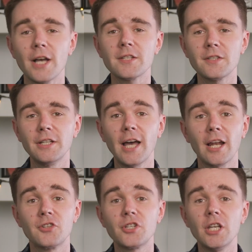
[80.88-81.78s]
that's the
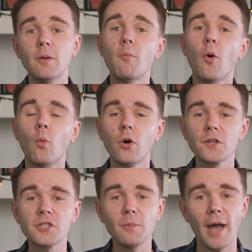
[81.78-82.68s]
analogy, but what
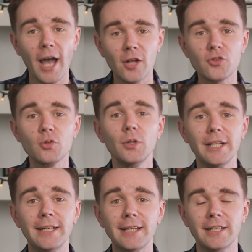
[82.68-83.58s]
are some actual
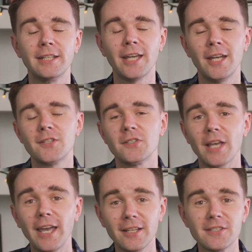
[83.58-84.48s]
leading indicators
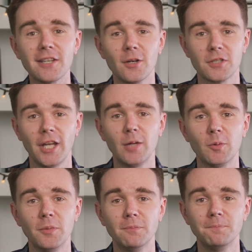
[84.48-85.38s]
in sales
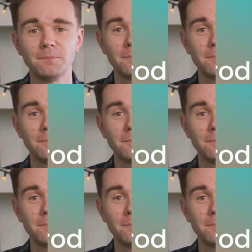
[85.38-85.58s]
enablement?